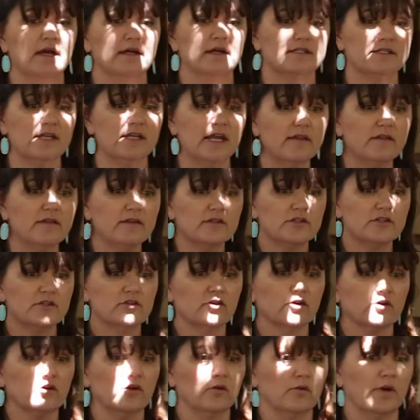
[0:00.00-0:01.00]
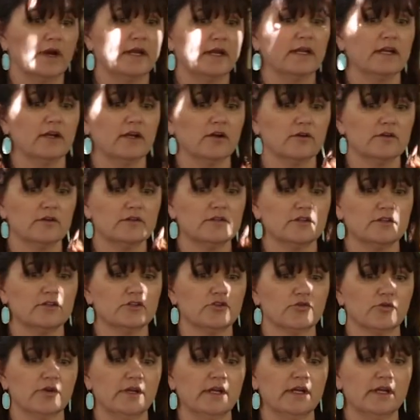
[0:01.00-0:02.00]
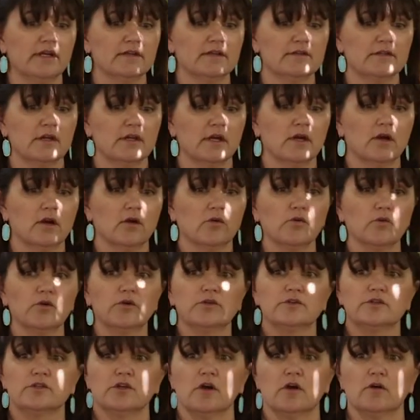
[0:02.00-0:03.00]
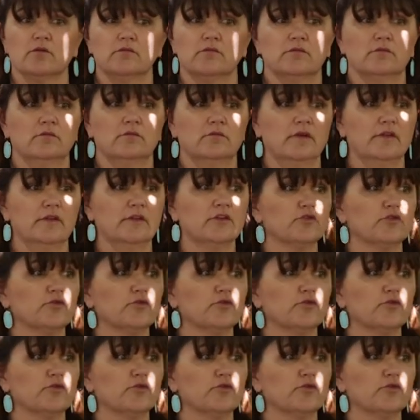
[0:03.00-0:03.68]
say this circle right here is the tree's root zone, and the